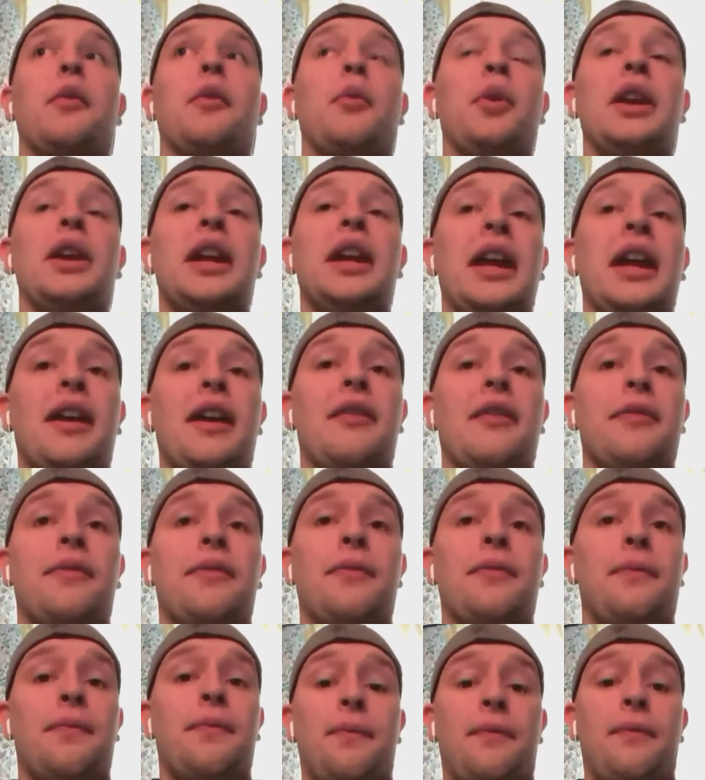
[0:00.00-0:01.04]
we have
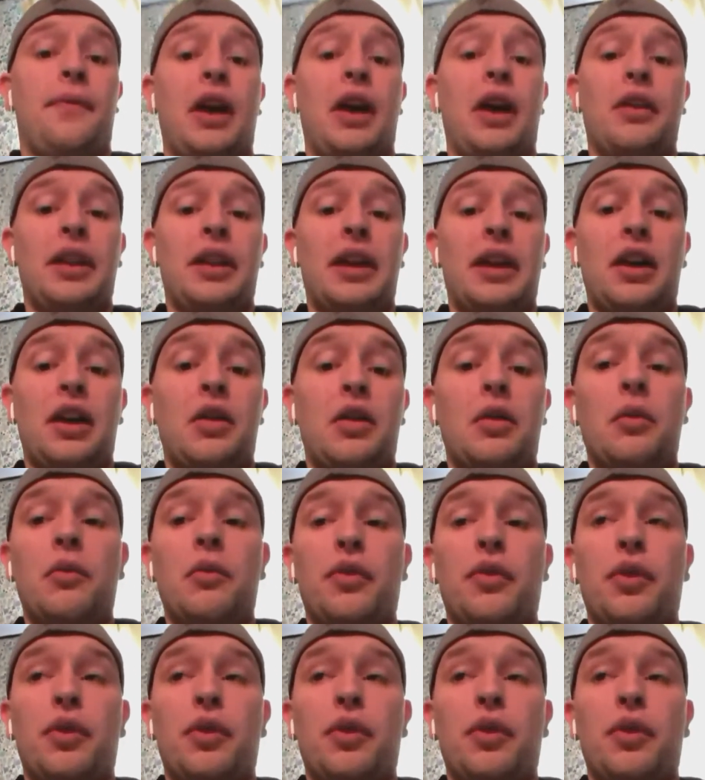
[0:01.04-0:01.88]
found out